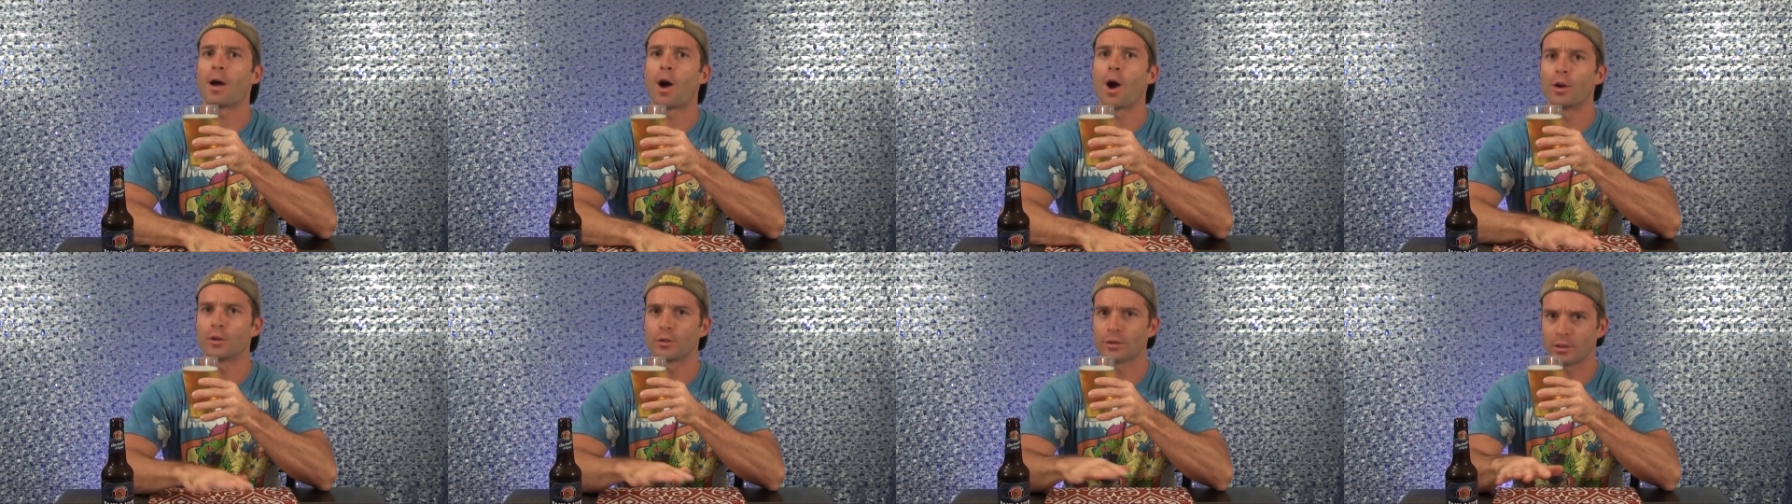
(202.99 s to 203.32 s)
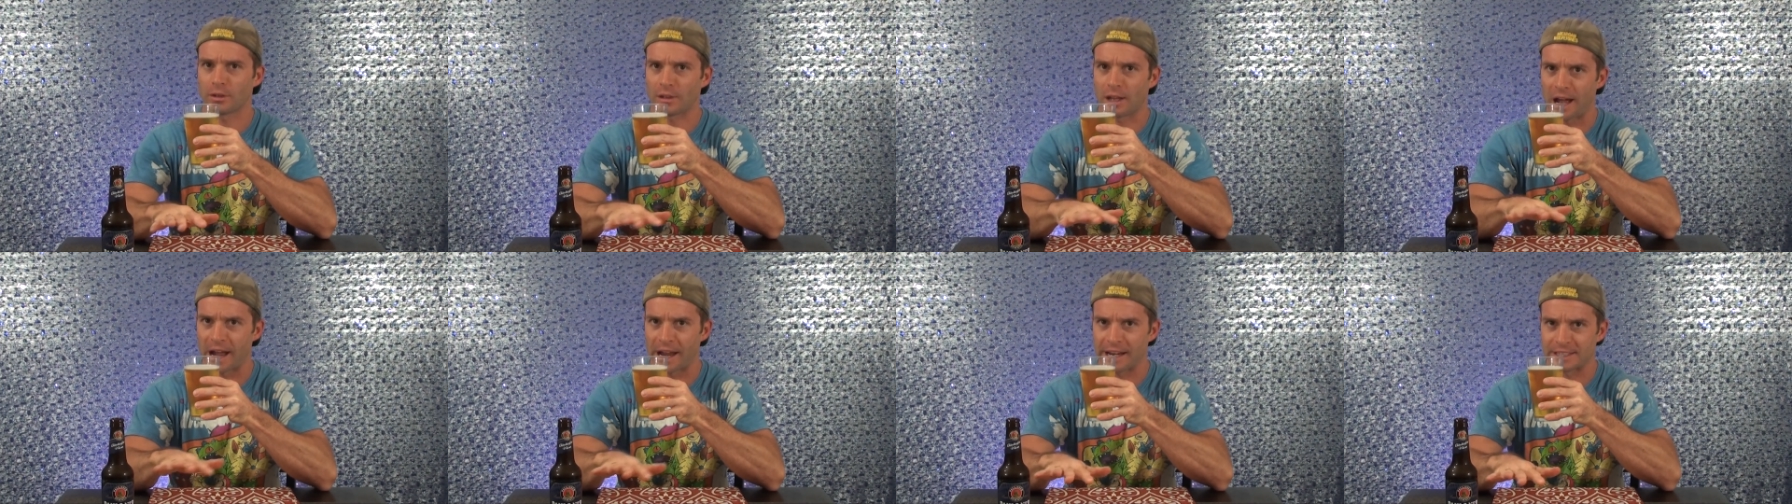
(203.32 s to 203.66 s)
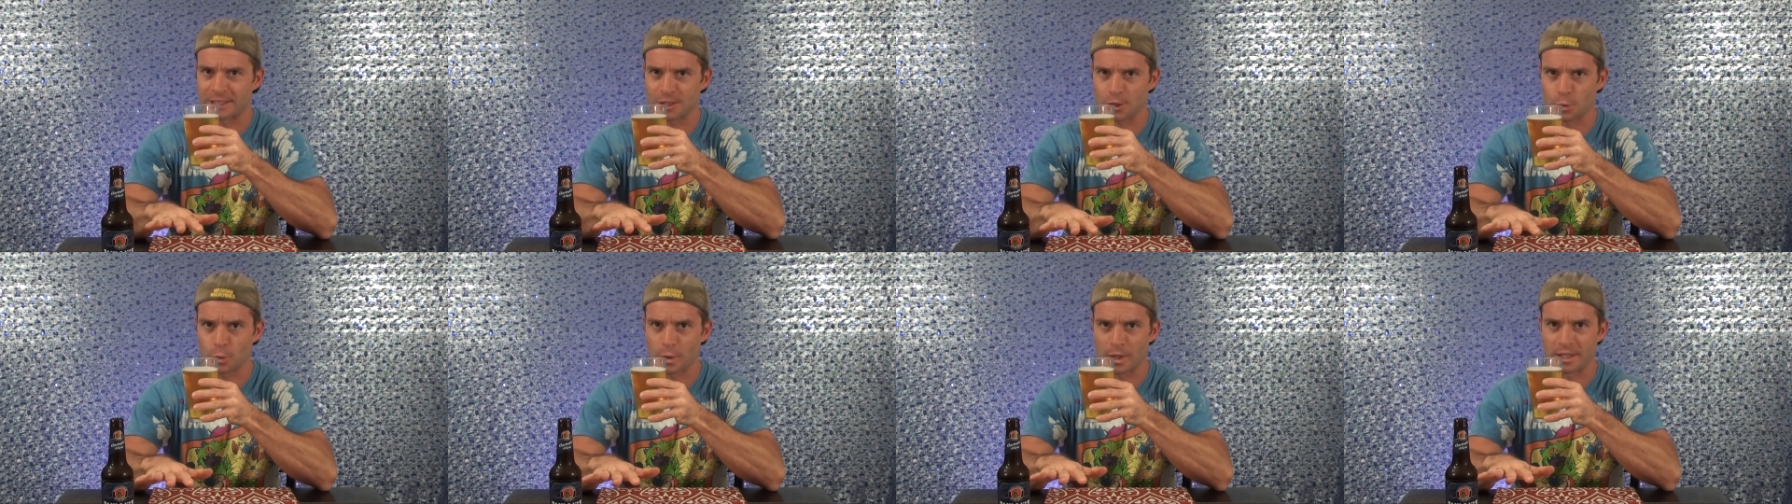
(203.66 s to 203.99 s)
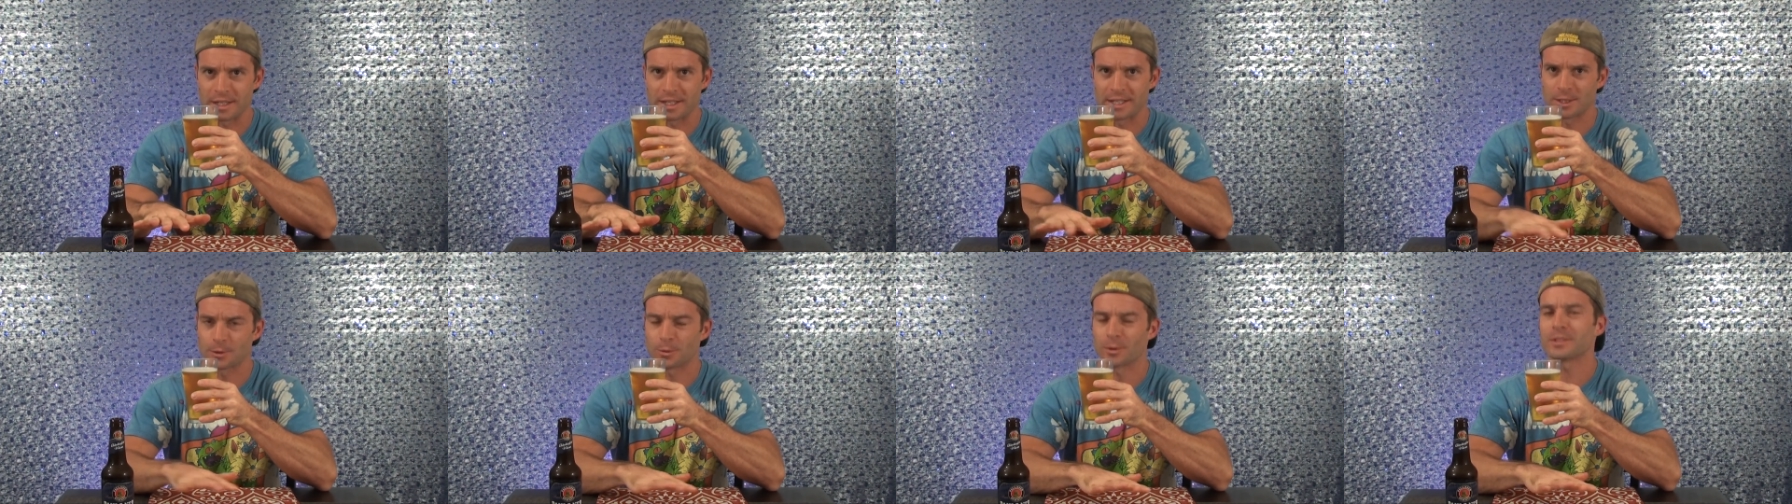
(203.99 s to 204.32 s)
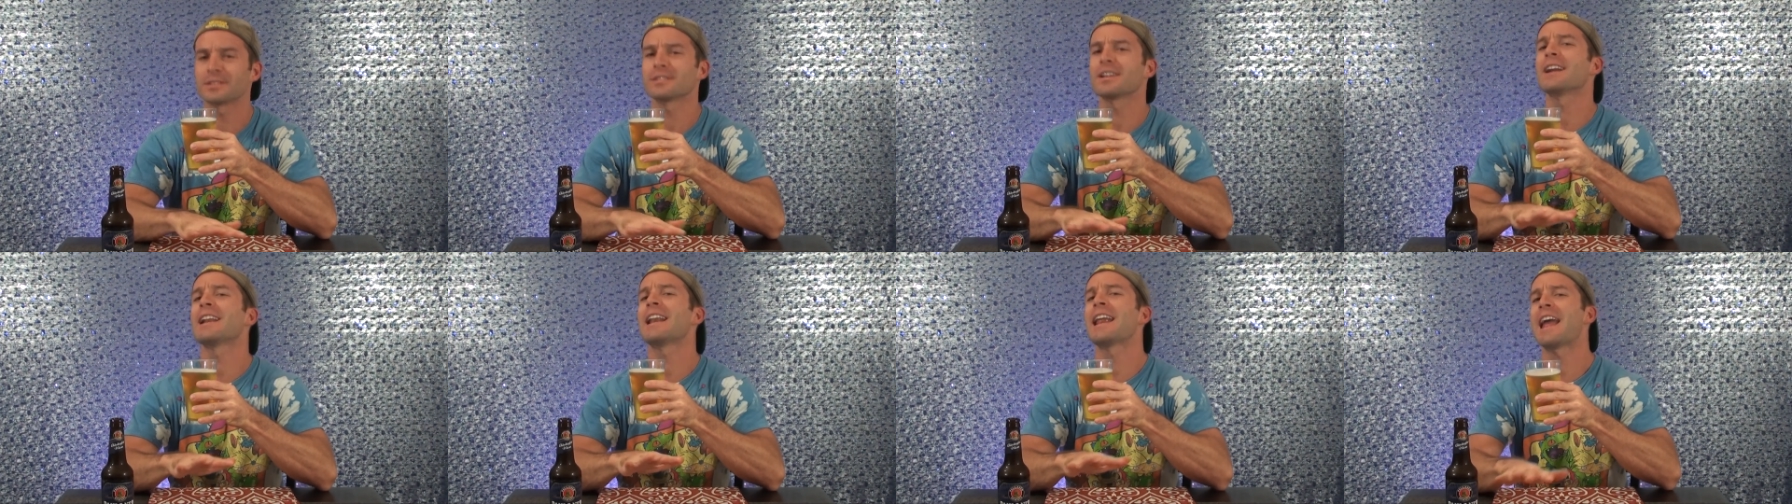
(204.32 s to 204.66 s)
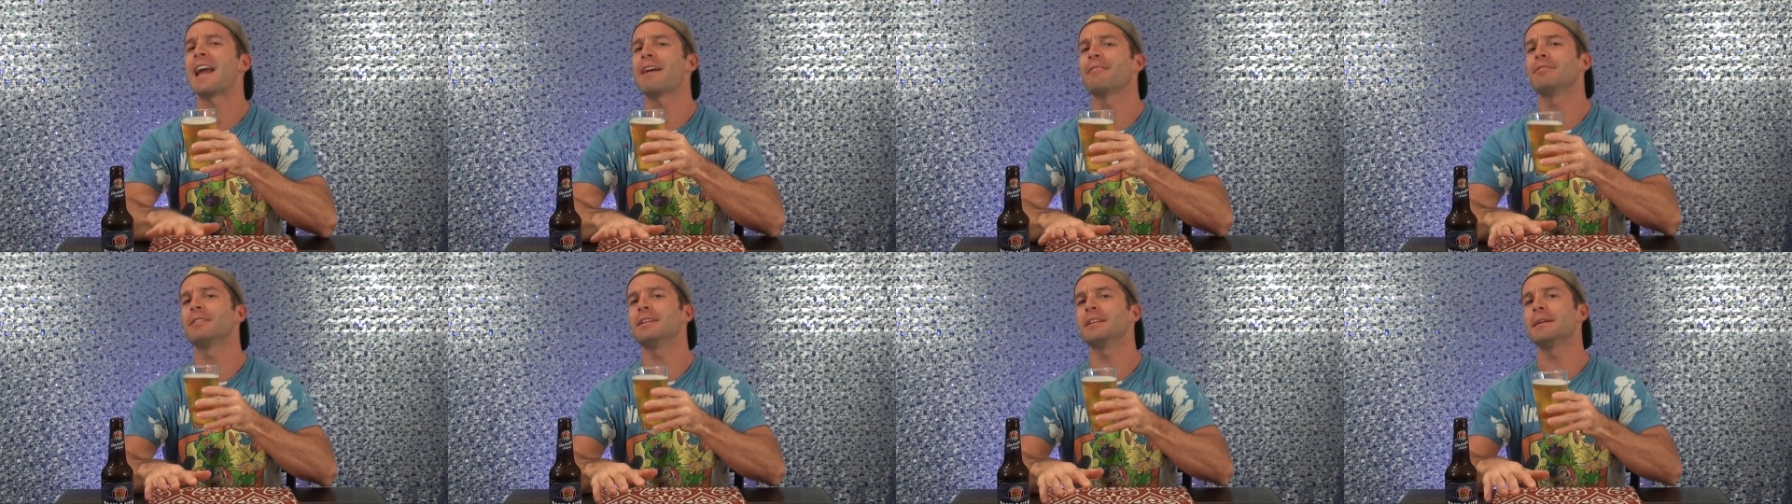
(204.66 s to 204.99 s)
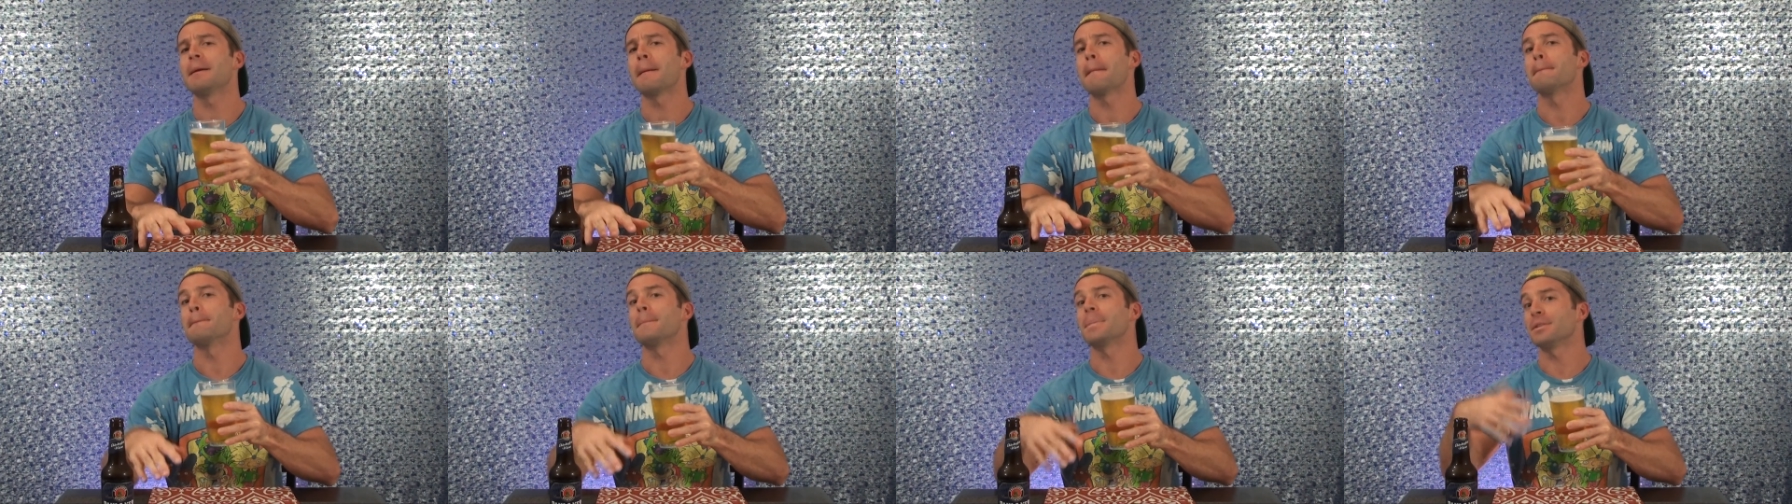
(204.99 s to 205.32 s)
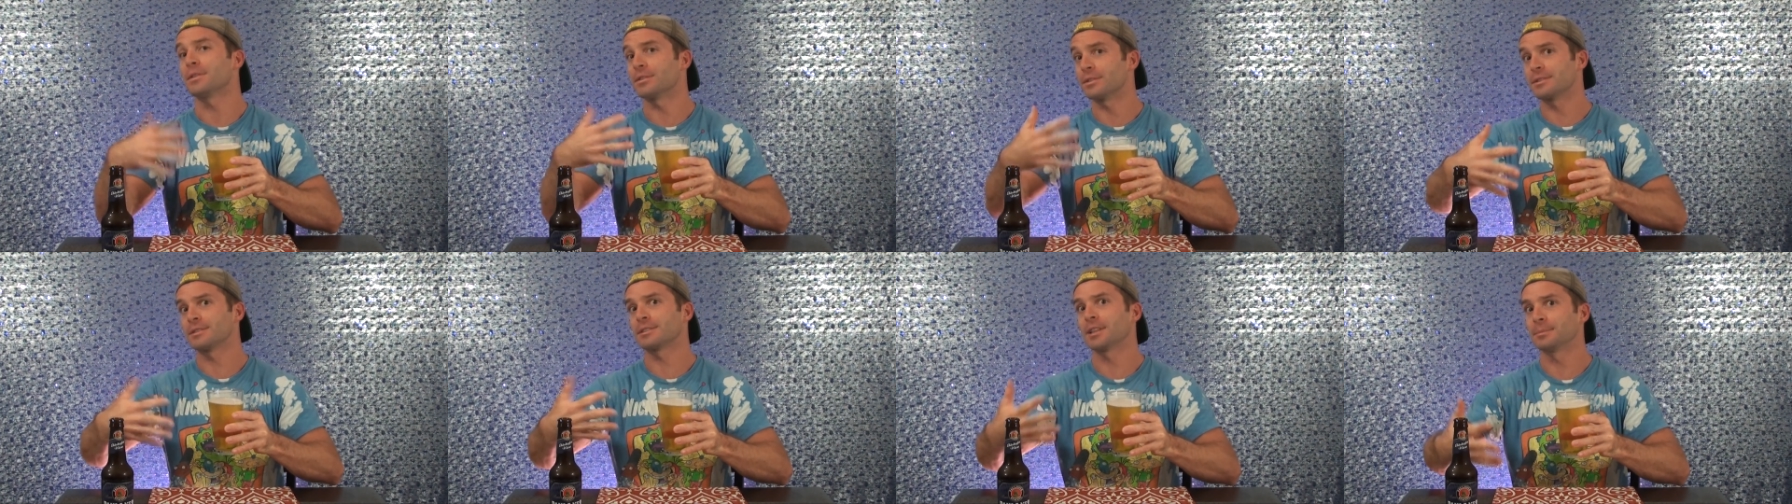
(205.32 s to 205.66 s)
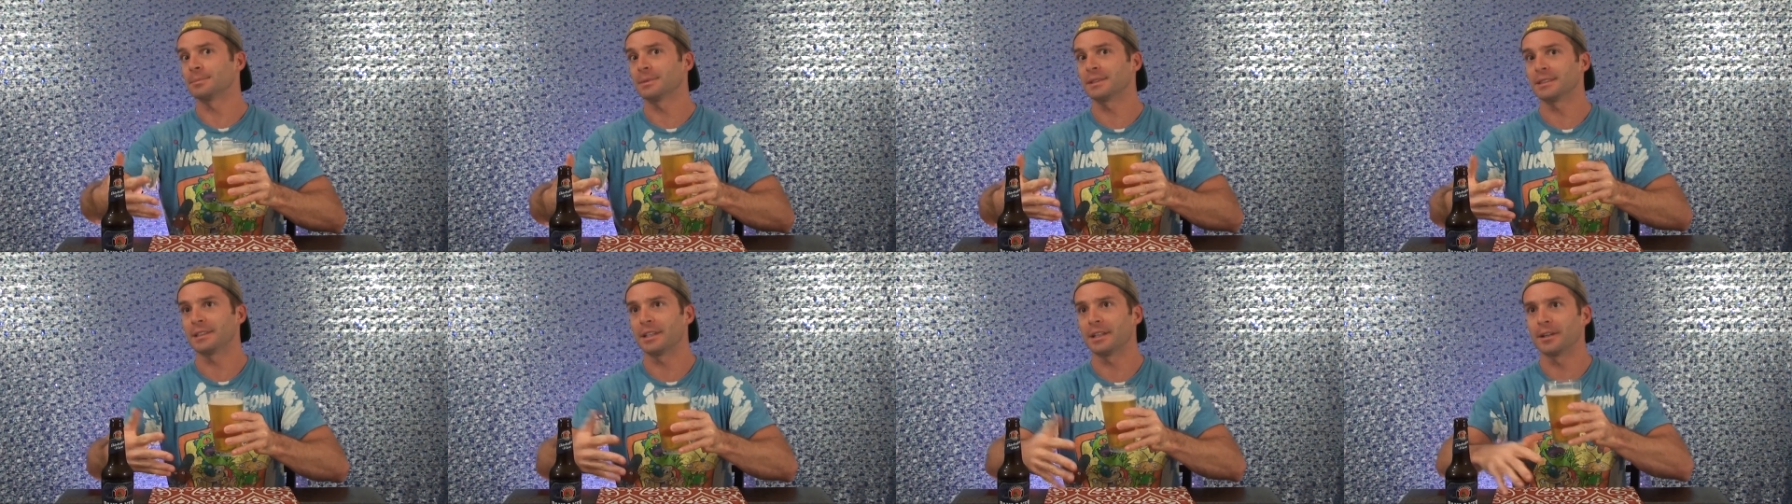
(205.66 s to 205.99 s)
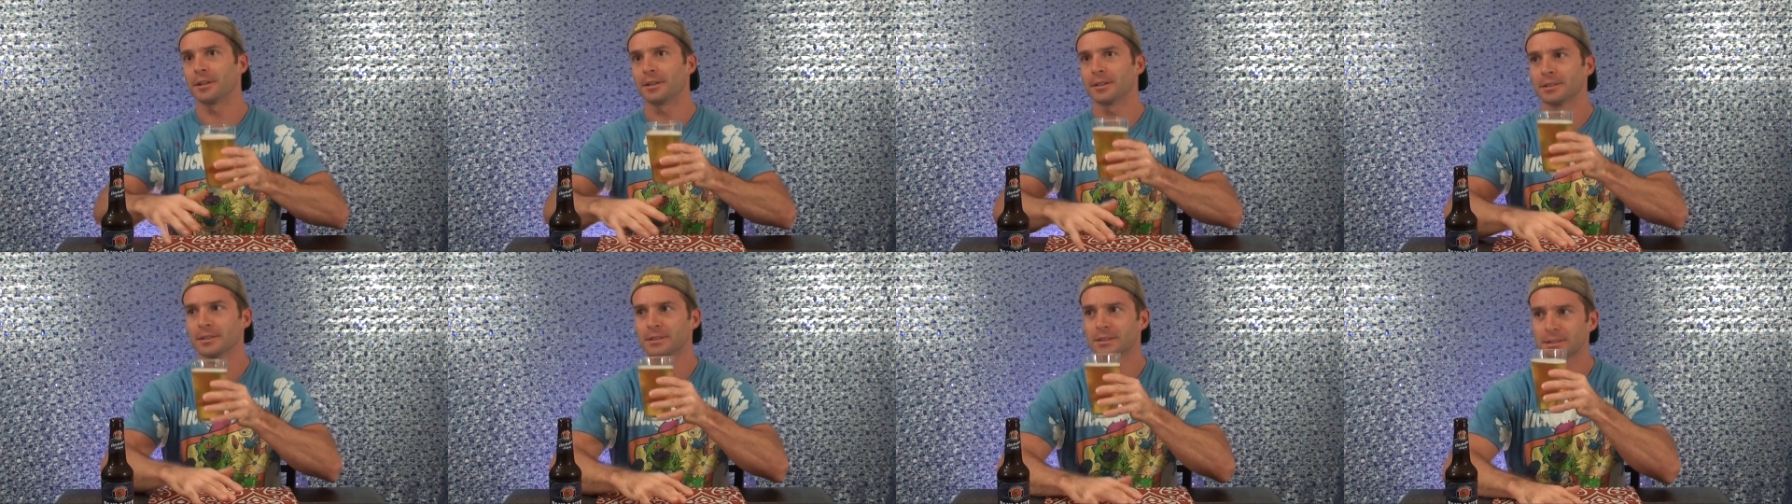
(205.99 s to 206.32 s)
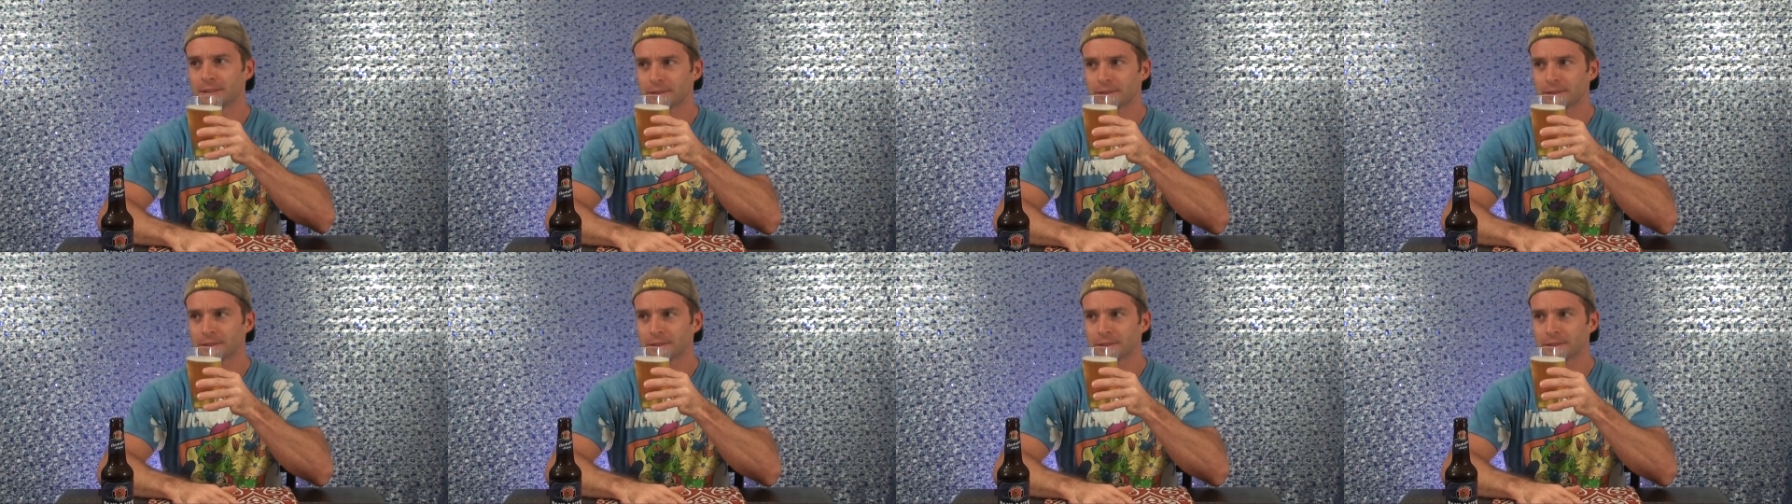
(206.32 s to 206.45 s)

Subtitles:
underlying sweetness where it's not heavy, but there's something there.